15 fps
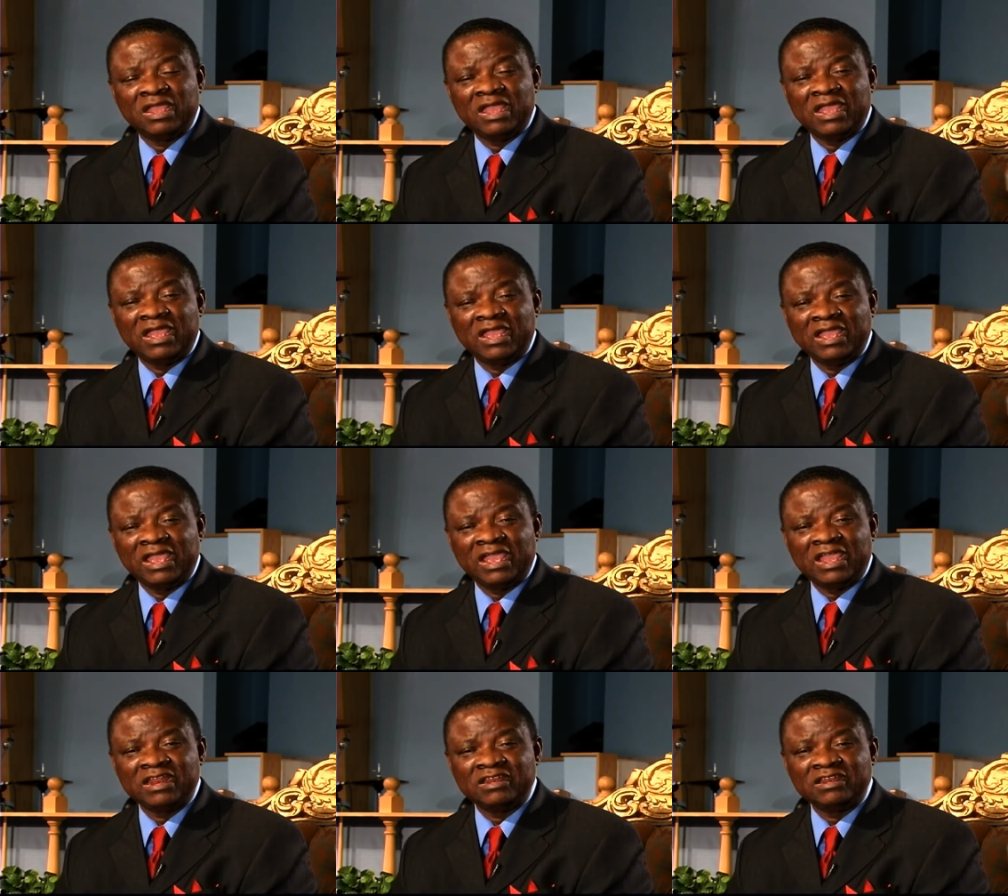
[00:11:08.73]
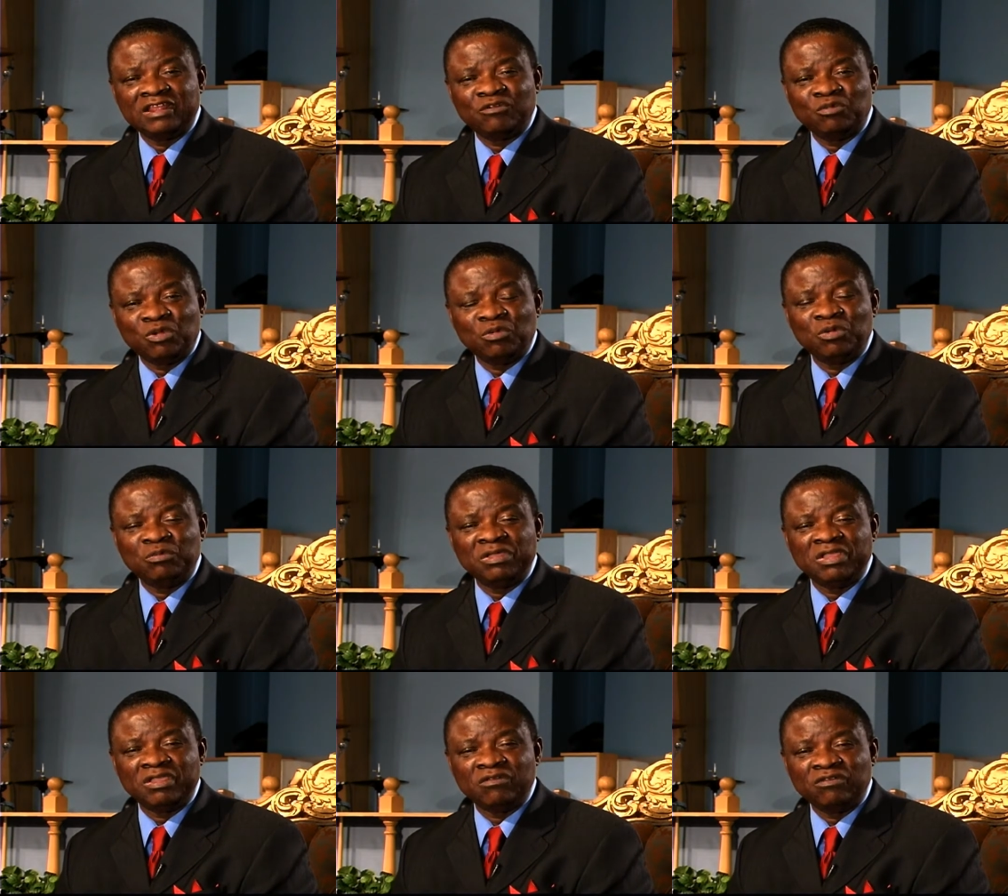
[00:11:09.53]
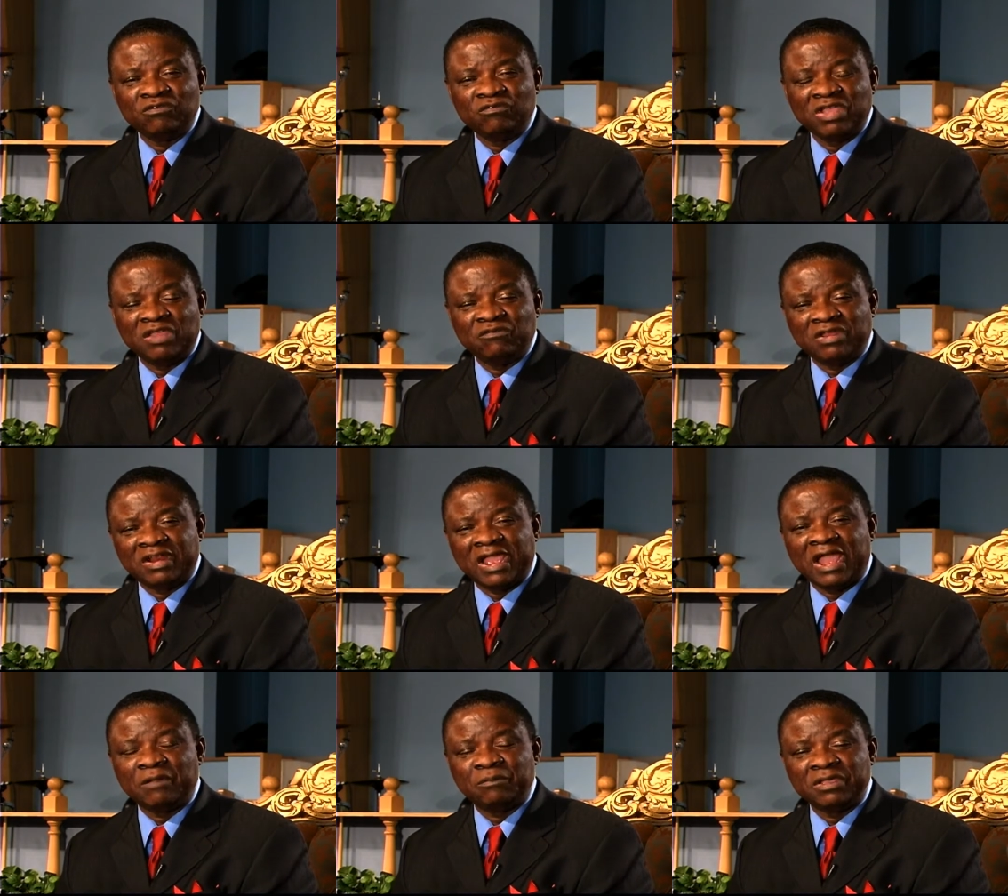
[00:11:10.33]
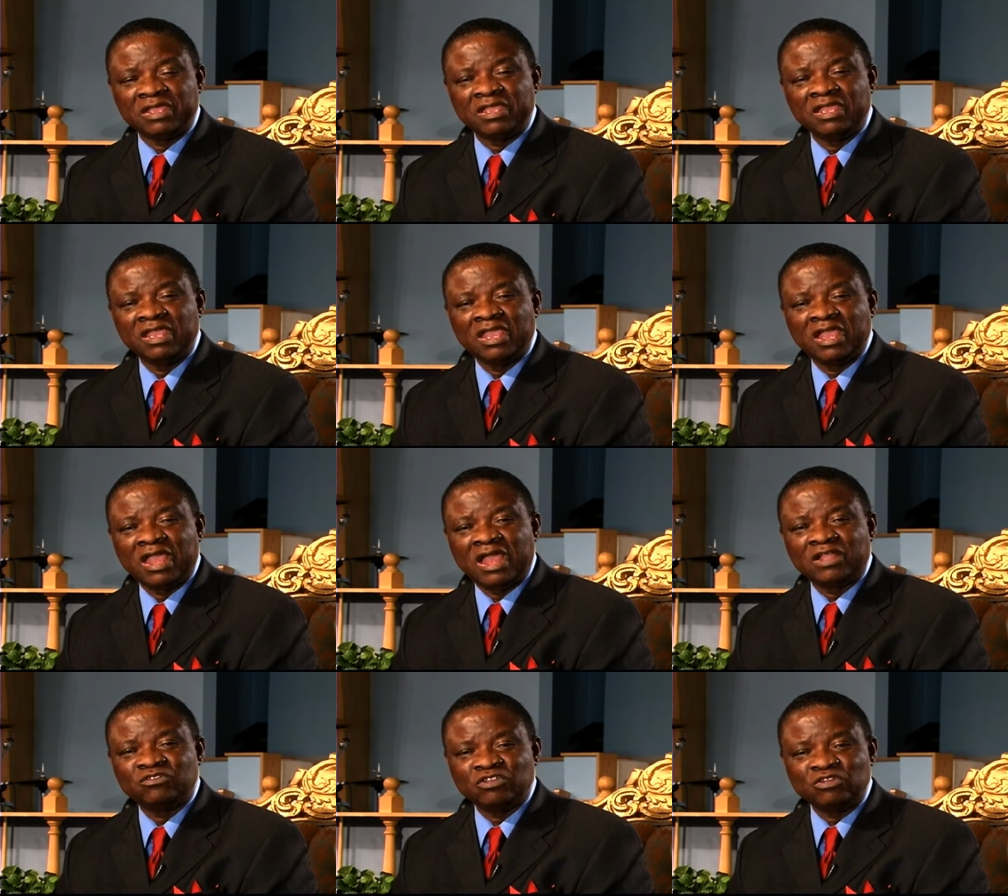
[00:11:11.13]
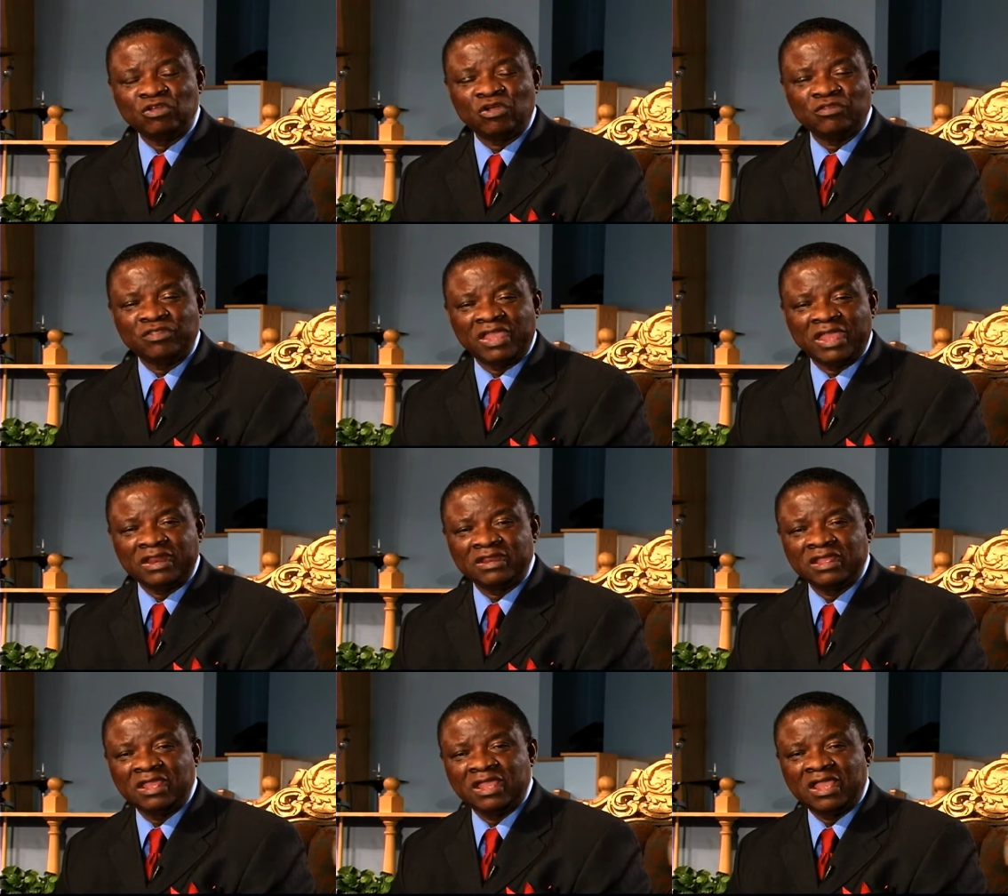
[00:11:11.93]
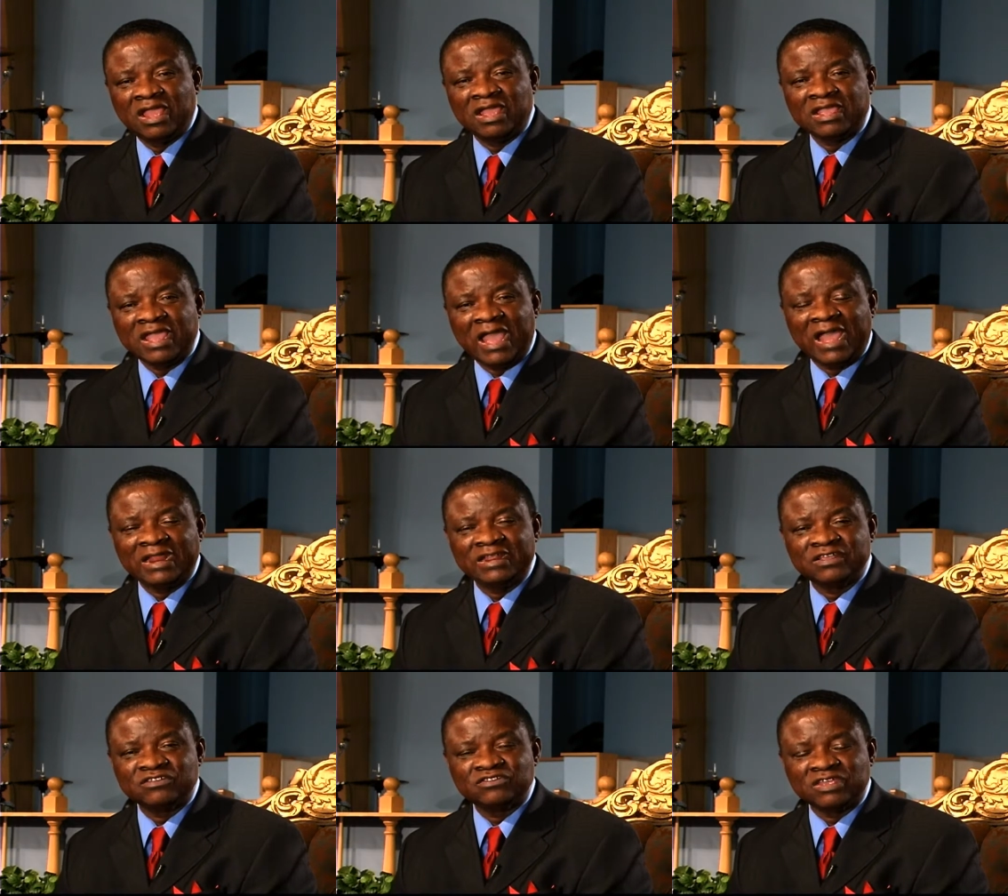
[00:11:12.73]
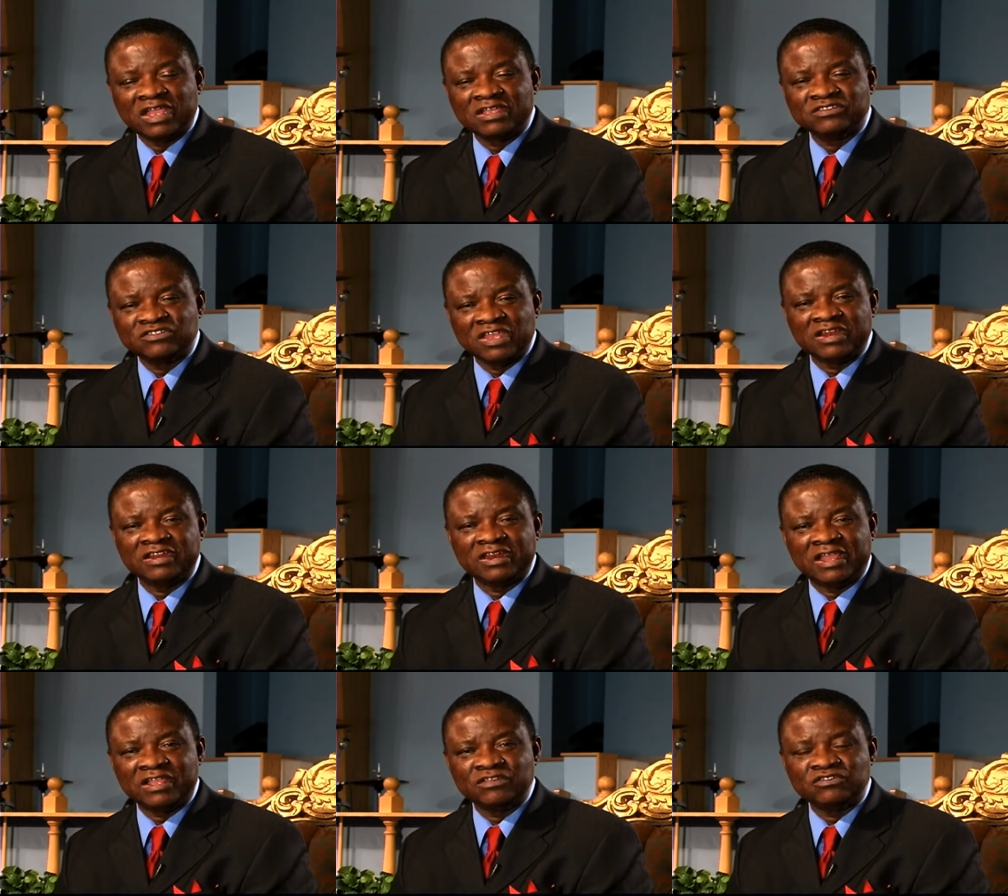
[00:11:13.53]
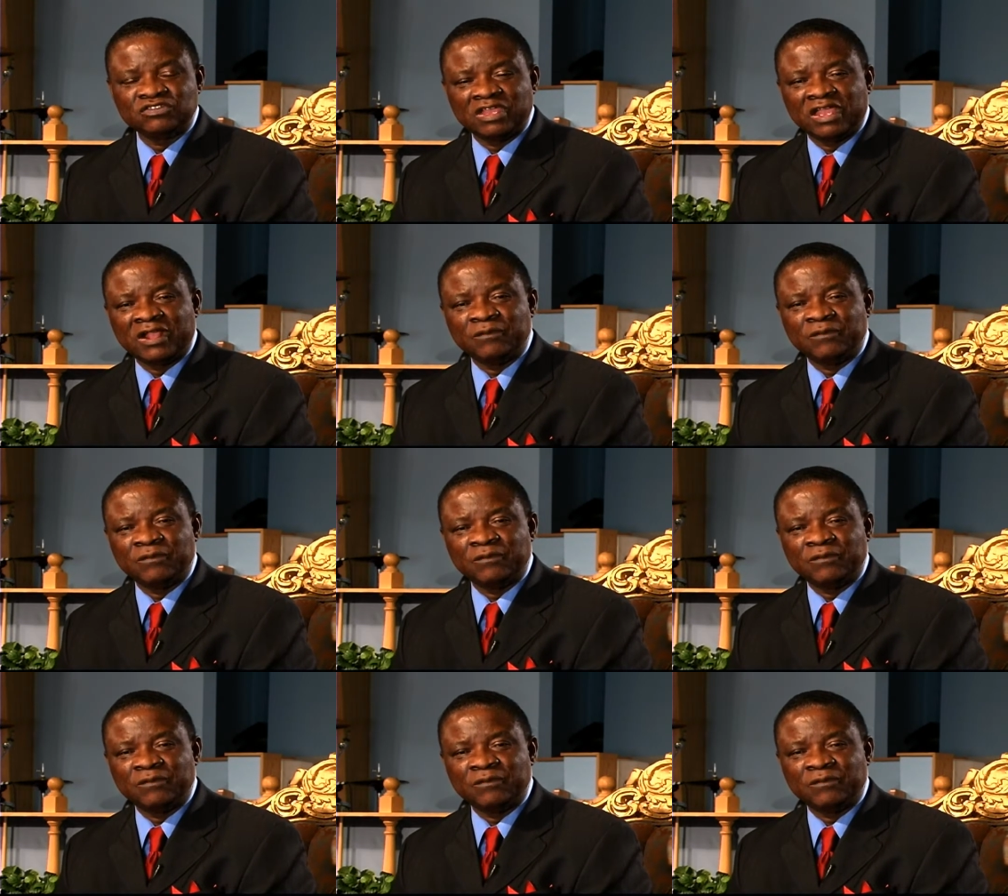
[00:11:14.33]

Uh, and we will be very, very happy uh, to know that uh, God is sending us